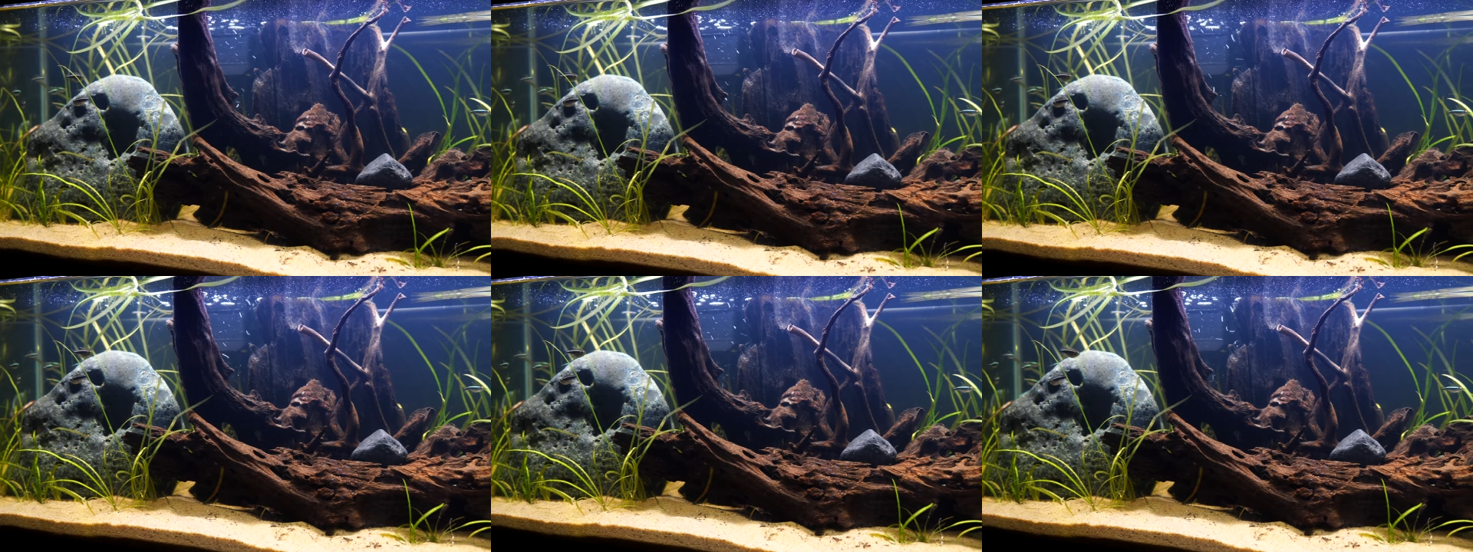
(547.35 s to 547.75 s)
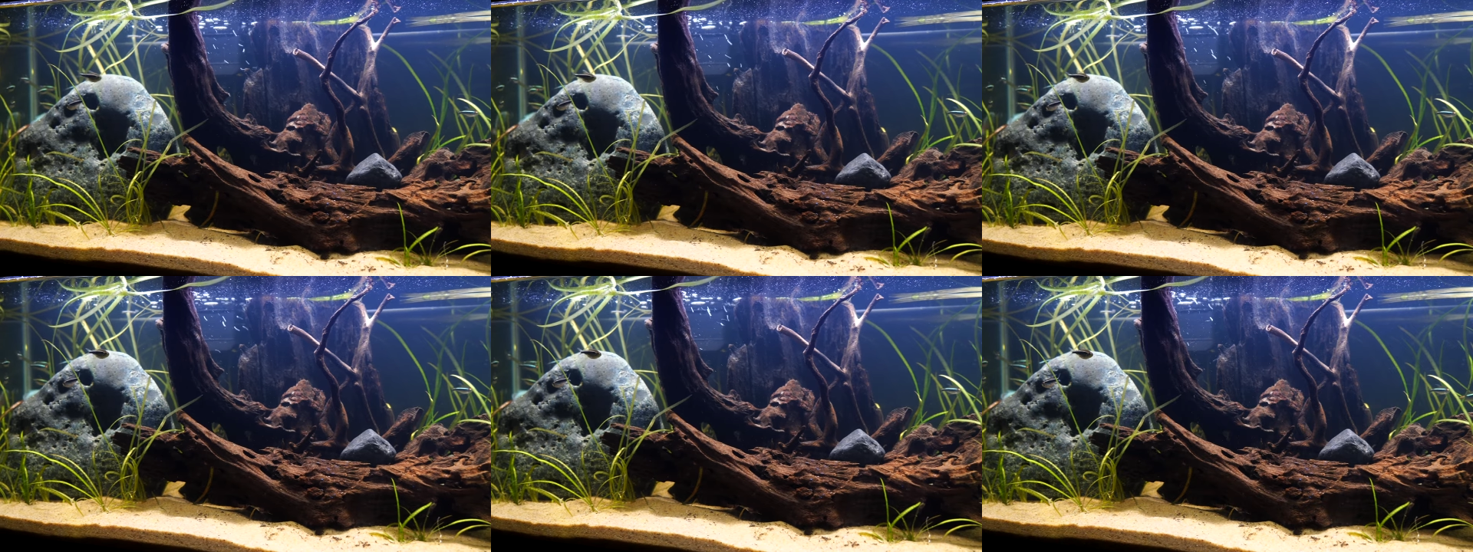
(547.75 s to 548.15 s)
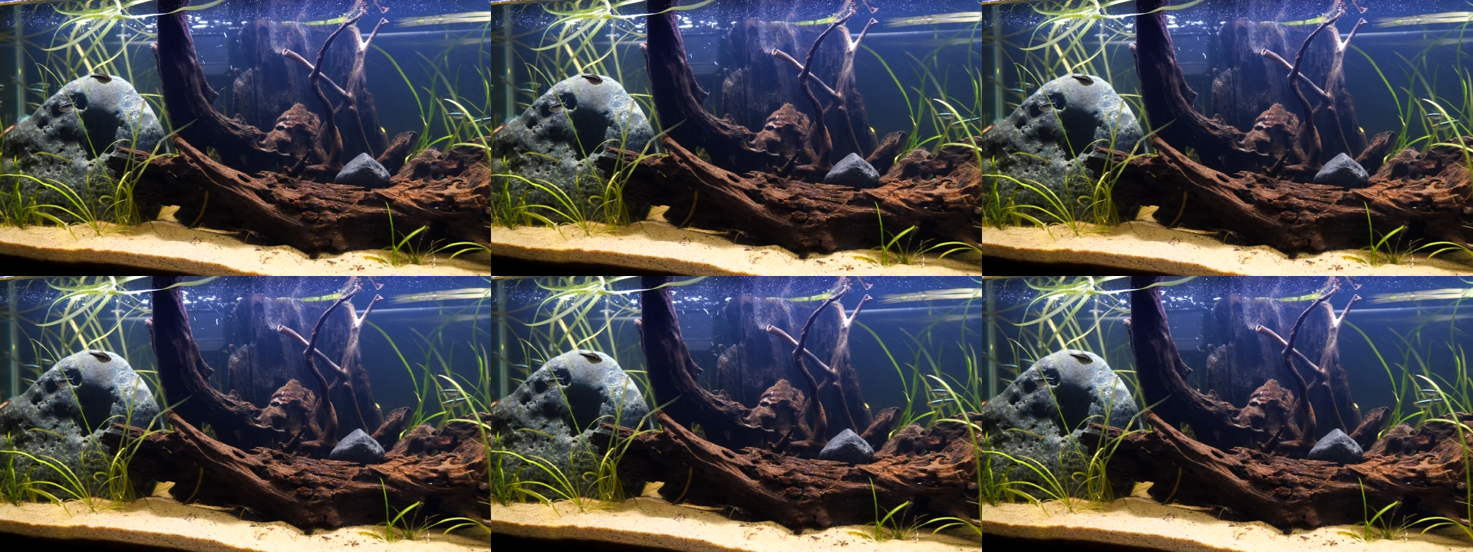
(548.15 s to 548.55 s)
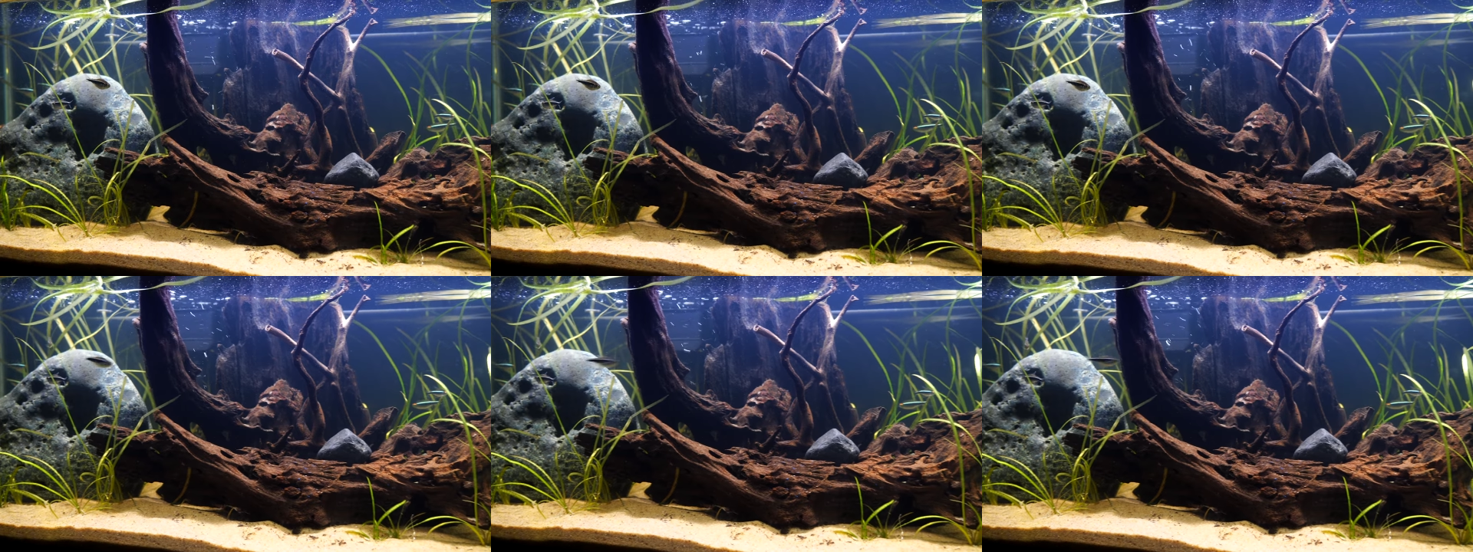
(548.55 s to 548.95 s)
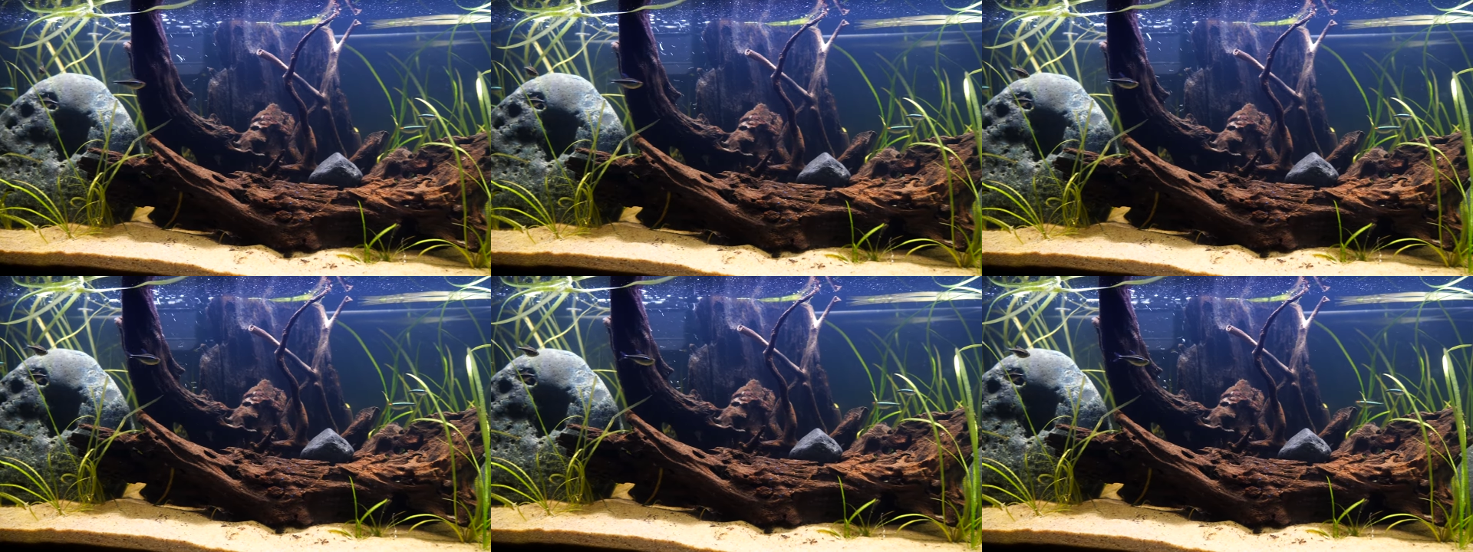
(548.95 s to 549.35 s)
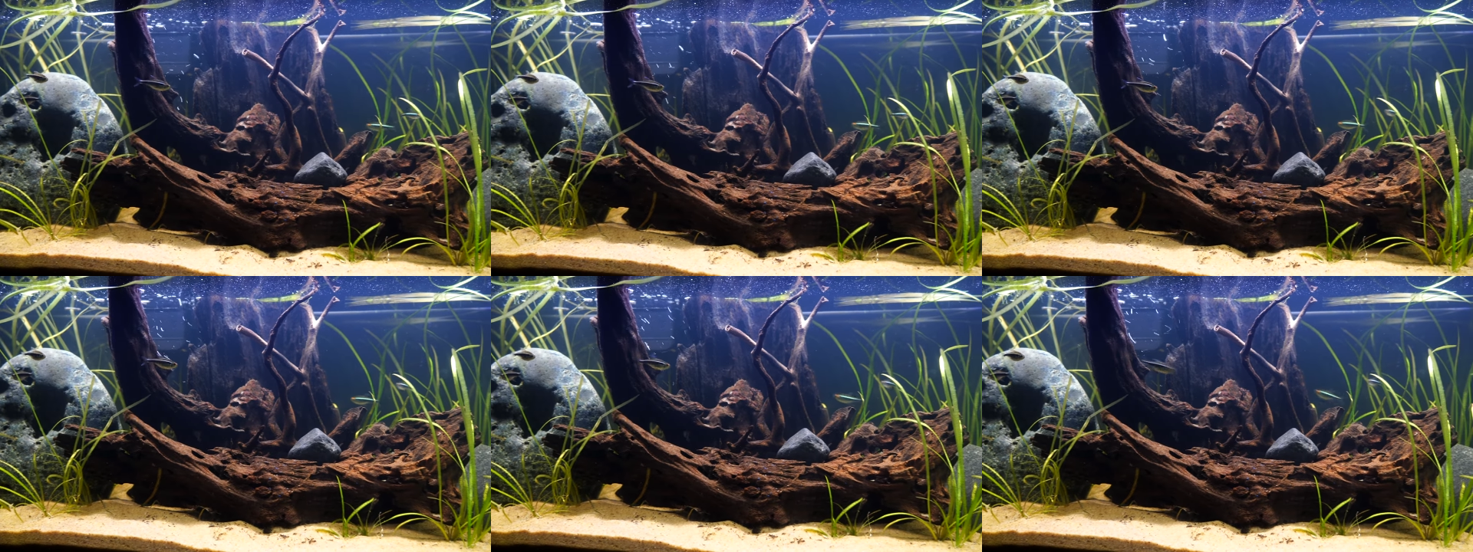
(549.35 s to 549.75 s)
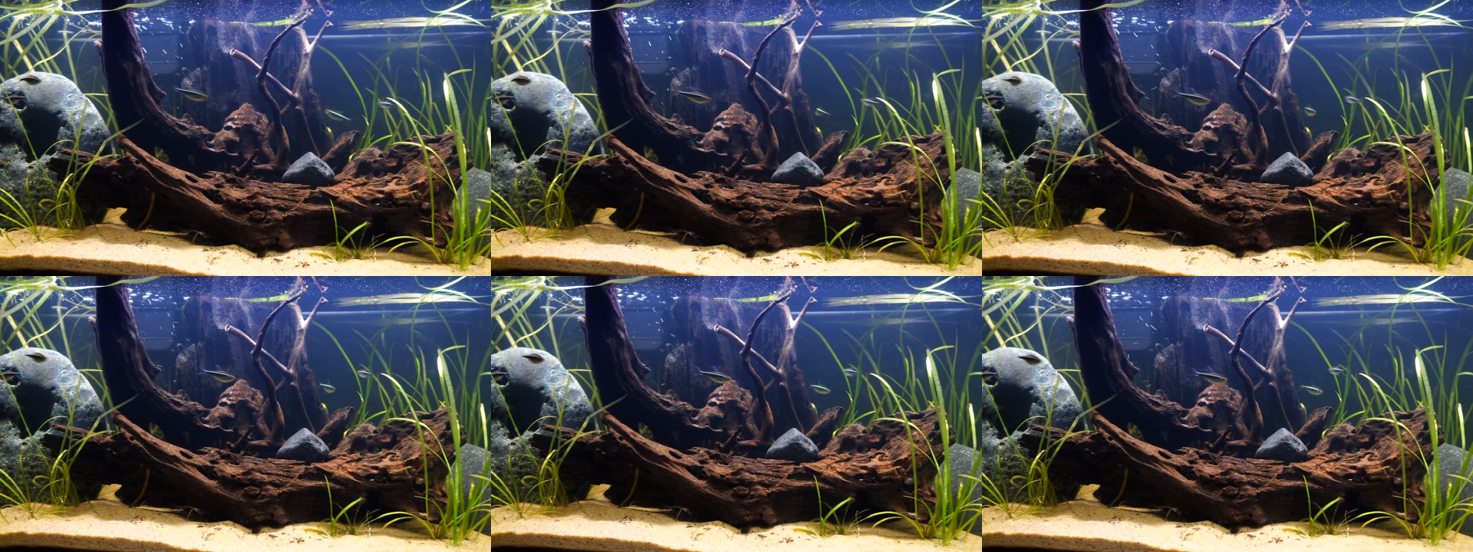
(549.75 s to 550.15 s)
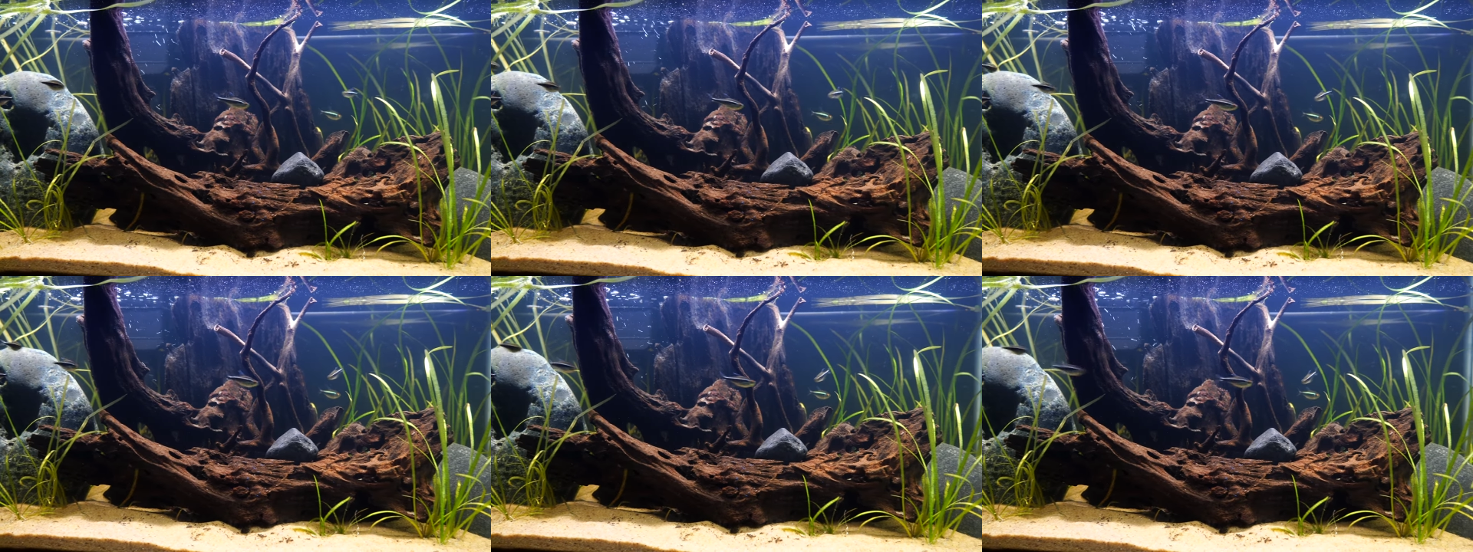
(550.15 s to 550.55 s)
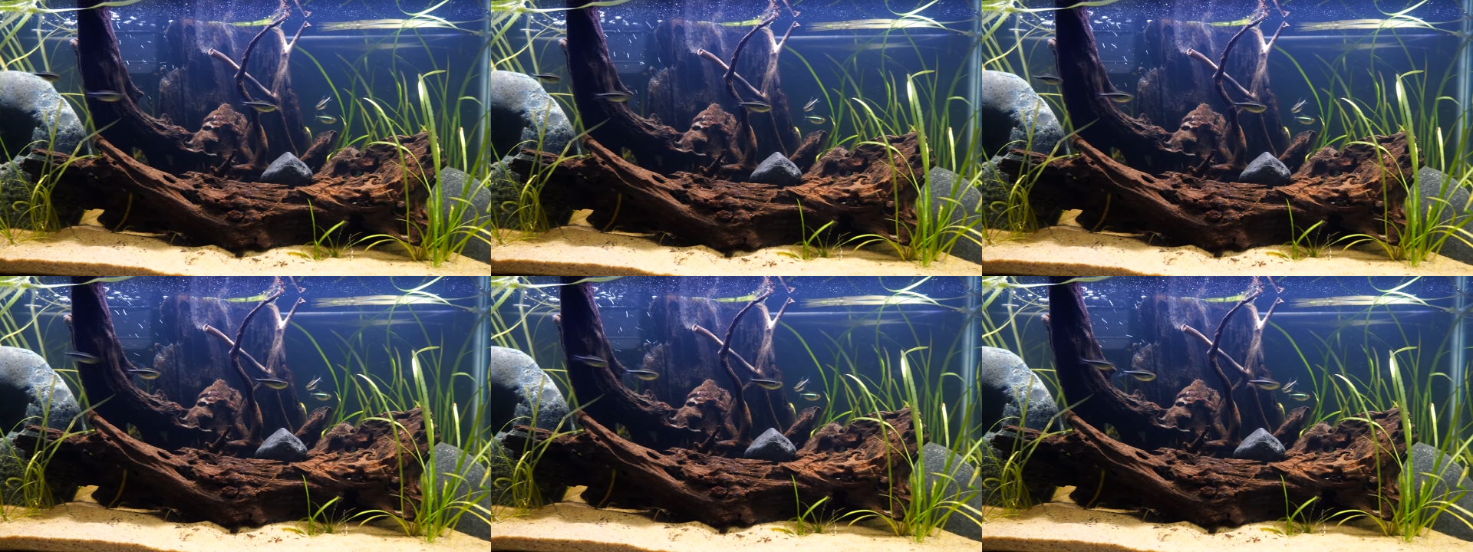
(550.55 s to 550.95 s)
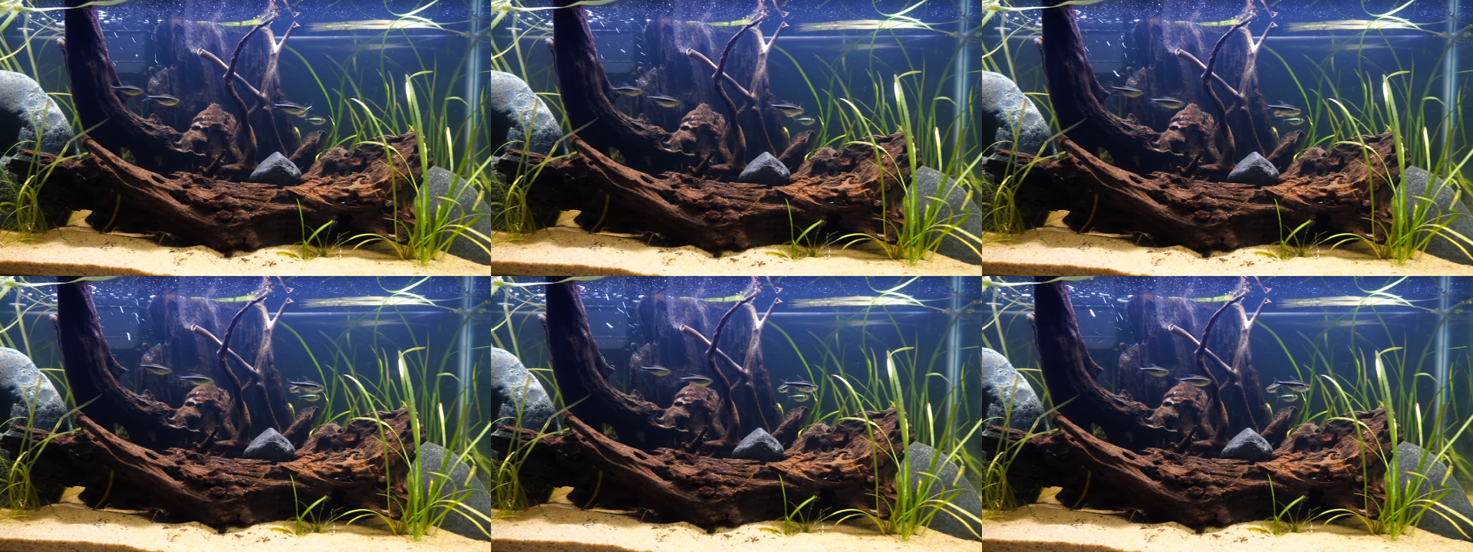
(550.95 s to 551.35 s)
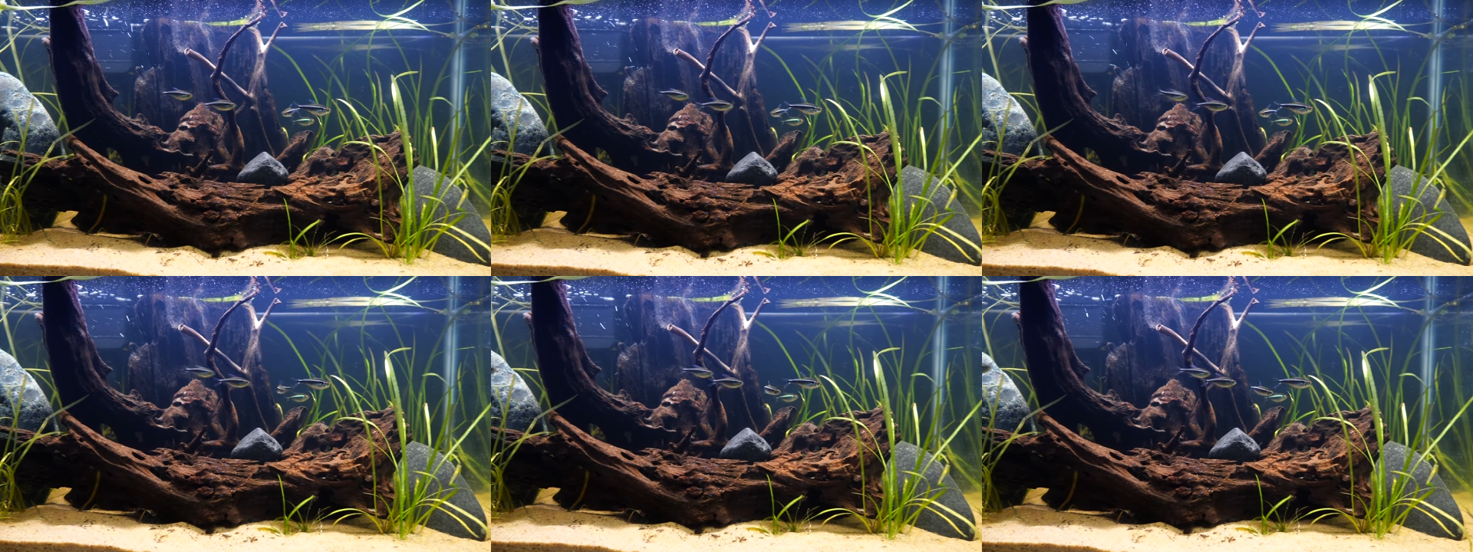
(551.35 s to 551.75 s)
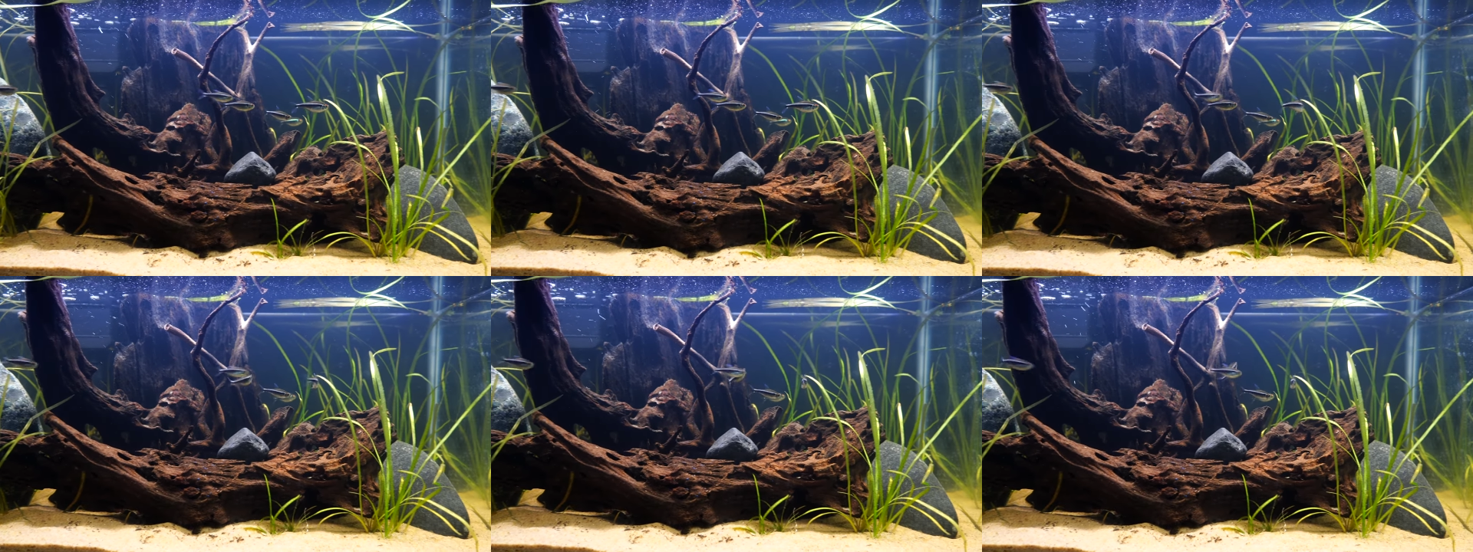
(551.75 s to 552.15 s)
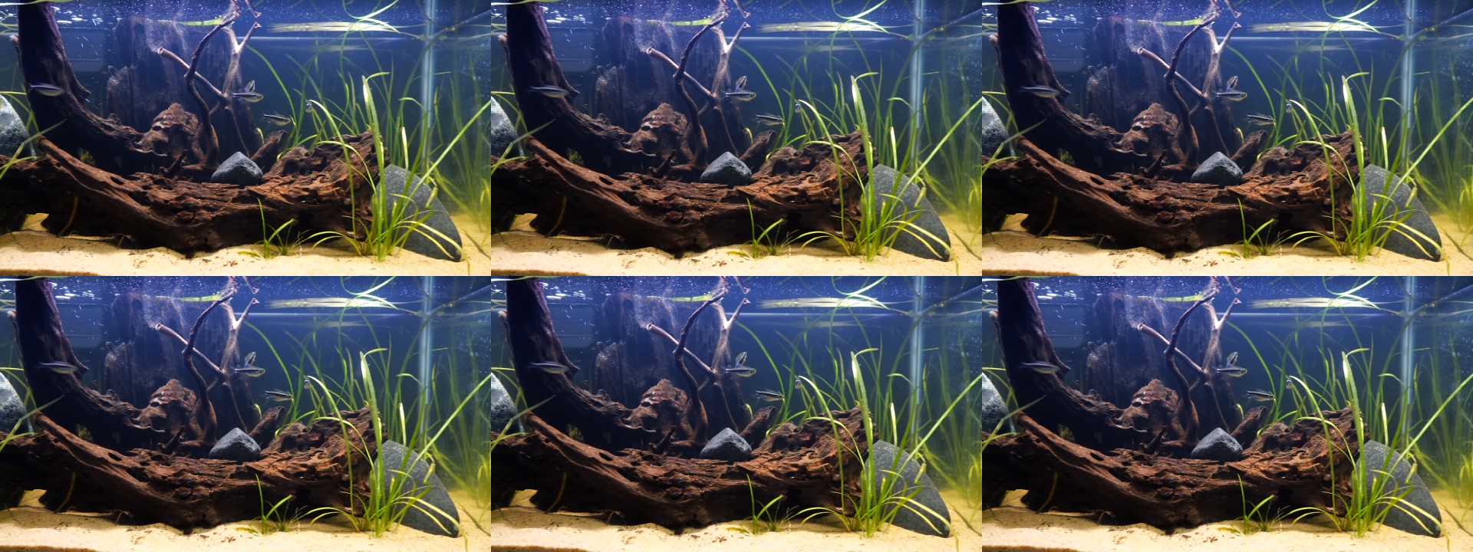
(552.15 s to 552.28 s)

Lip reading: [unreadable: no face in view]